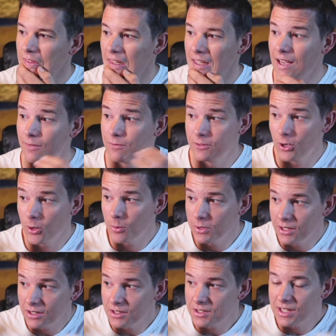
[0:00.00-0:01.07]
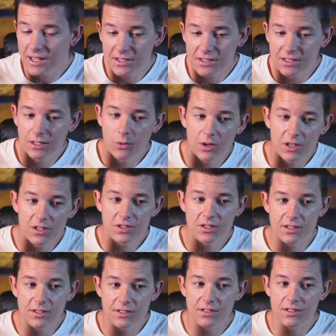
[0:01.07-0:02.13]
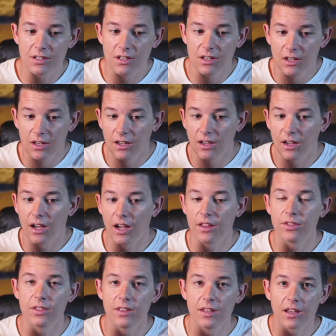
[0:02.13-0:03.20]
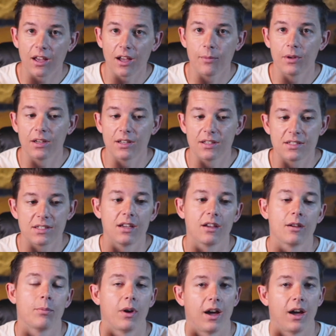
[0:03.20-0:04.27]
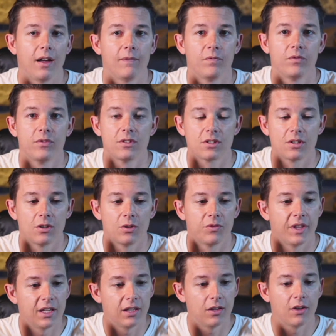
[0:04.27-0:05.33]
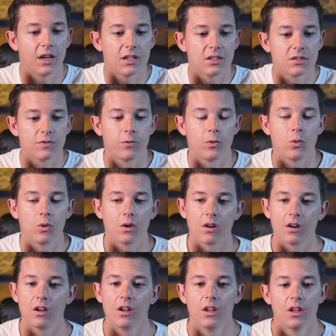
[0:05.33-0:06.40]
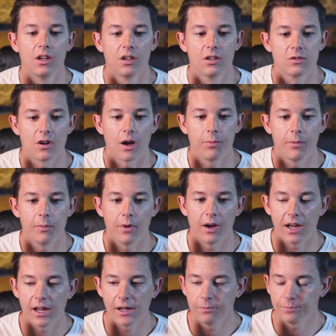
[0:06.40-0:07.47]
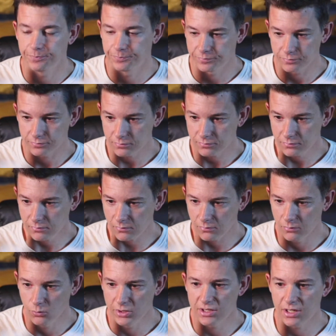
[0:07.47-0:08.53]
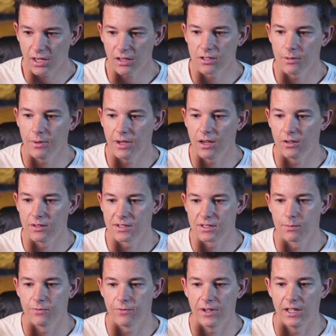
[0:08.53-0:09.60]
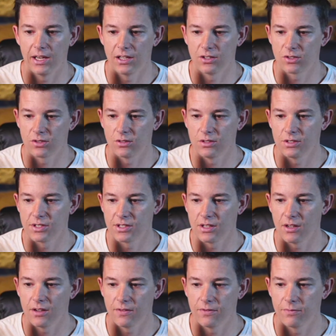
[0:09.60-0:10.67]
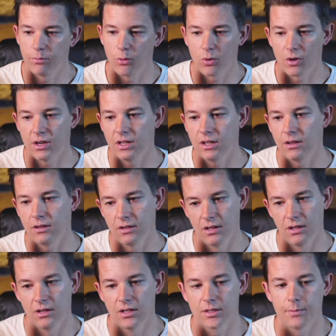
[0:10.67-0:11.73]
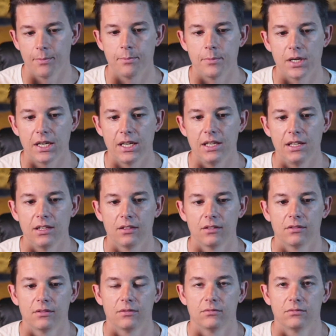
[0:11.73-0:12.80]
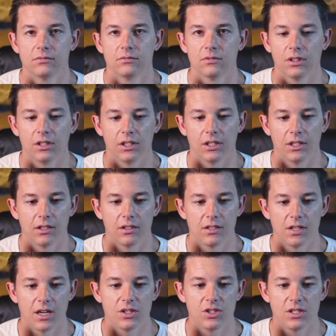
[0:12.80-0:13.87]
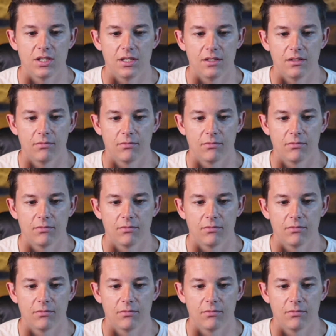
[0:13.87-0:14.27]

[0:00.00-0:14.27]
Yeah, if nobody else has any questions, I think I'm going to say goodbye. So thank you guys for dropping by. We talked about some financial stuff, boring, money, touchy